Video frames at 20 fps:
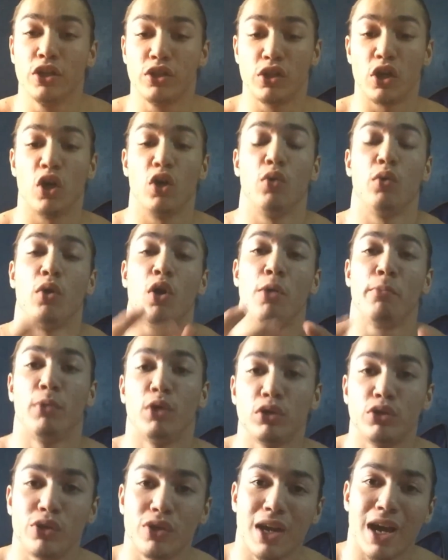So
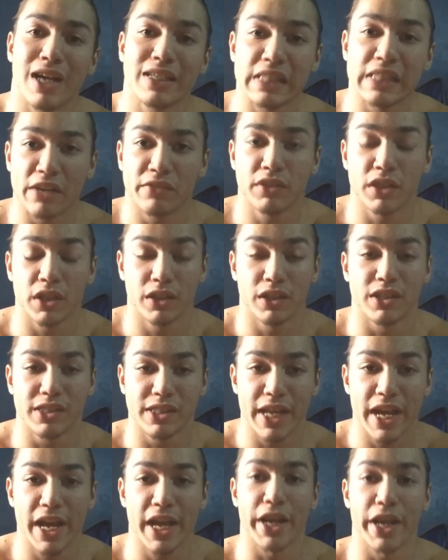most of you guys have to
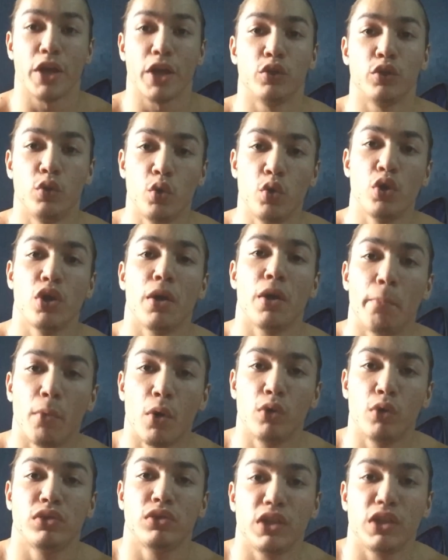understand, do your
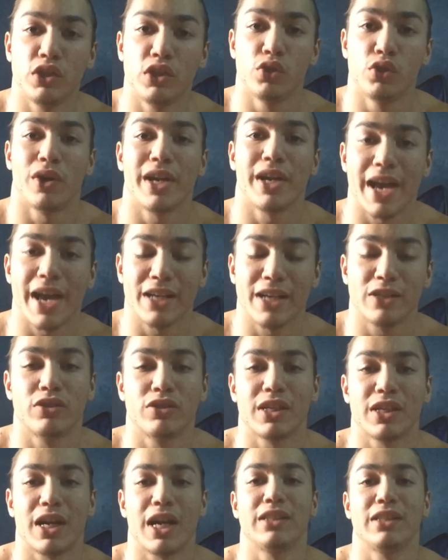multi-joint
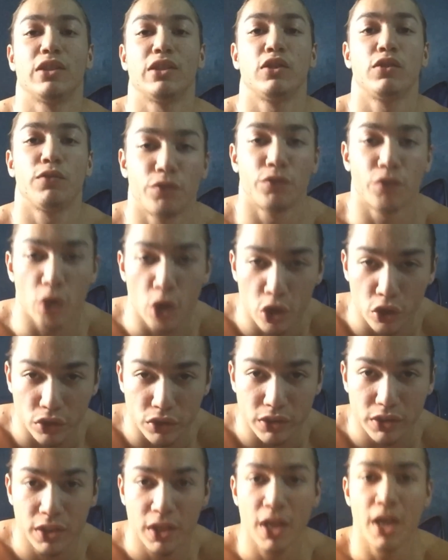exercises
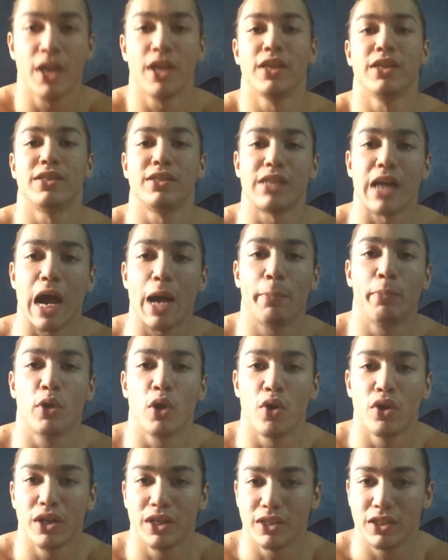first. Stop
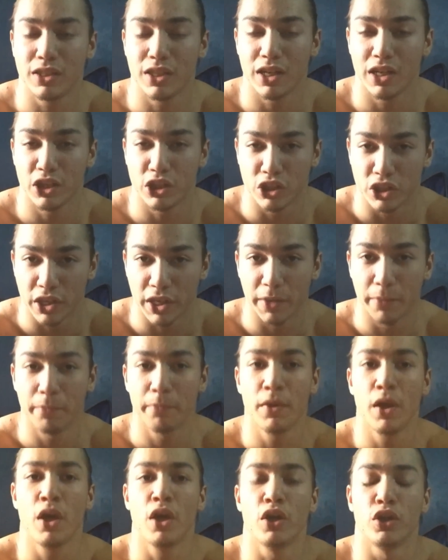going into the gym
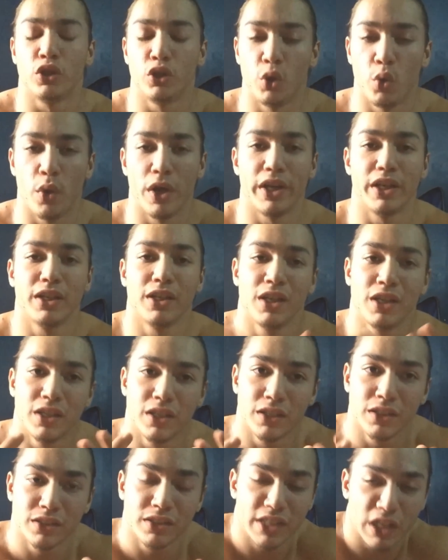doing
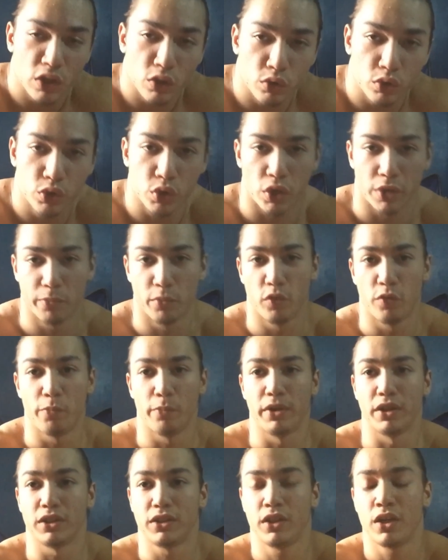single joint
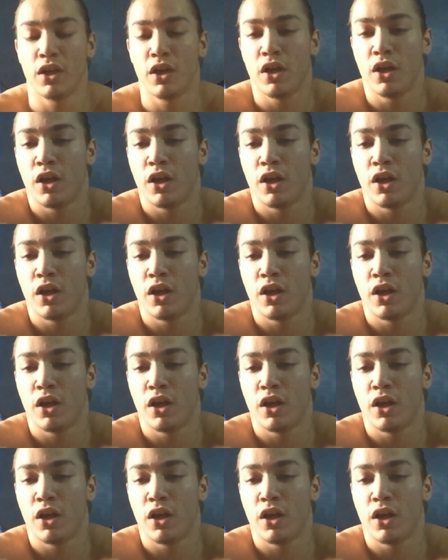movements.